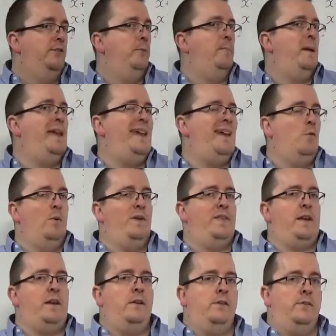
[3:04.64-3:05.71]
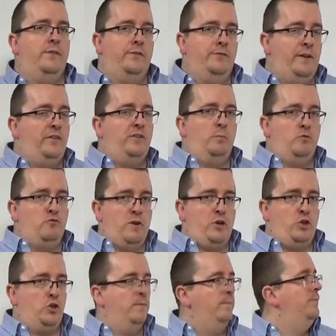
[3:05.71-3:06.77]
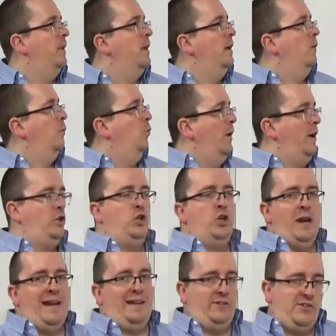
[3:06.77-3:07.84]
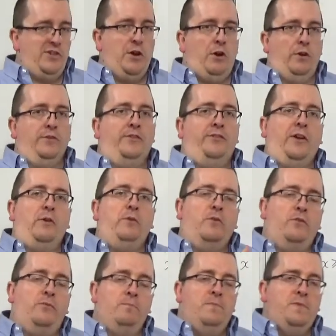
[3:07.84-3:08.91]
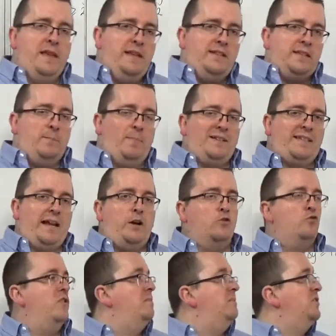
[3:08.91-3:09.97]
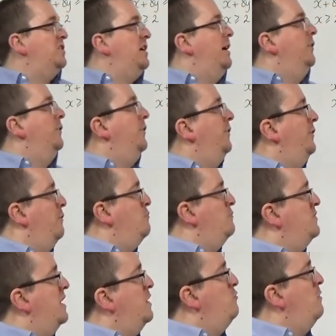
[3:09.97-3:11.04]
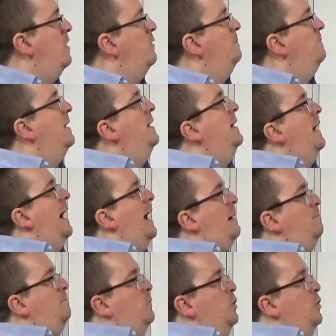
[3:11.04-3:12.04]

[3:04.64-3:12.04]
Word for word: to be within the feasible region, which it's not. So the, the simplex algorithm starts at 0, 0 and